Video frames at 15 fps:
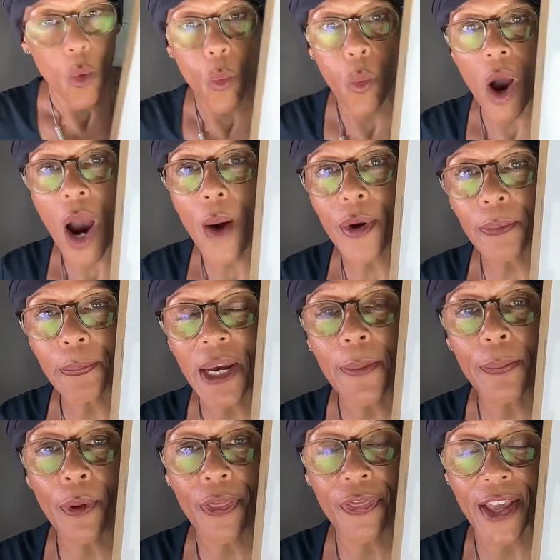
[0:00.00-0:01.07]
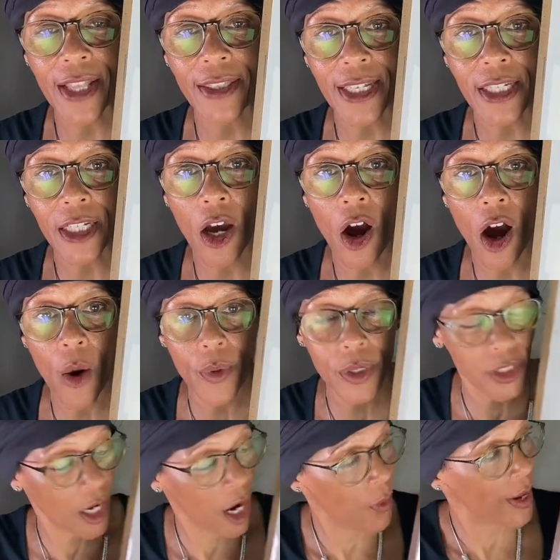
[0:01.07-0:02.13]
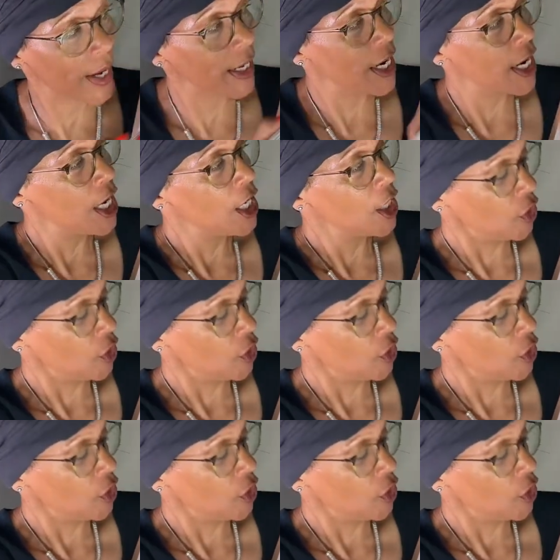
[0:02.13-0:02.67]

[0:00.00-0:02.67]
Where would people think this car was going?